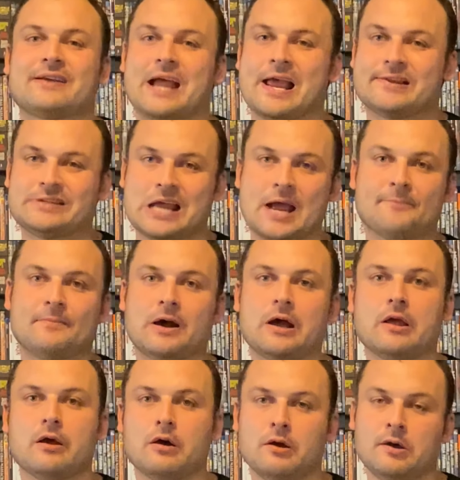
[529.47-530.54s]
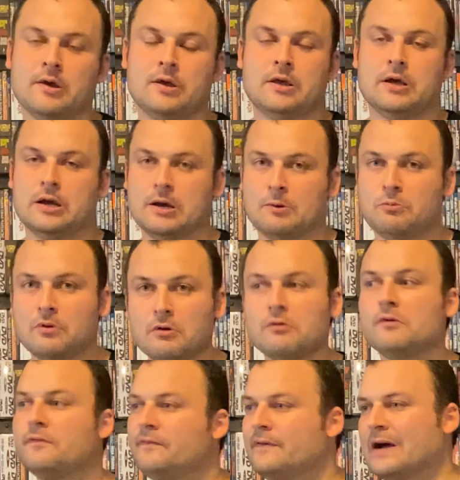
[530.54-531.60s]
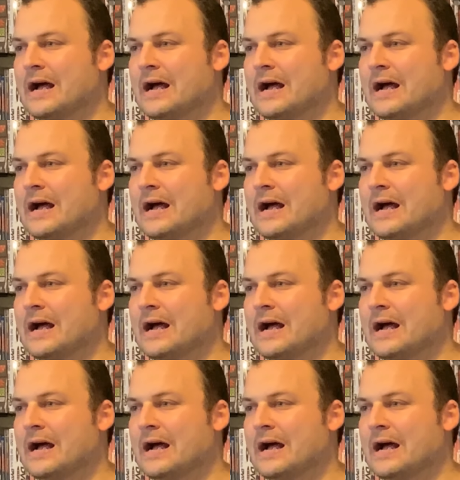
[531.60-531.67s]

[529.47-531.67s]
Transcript: get attacked by a a wolf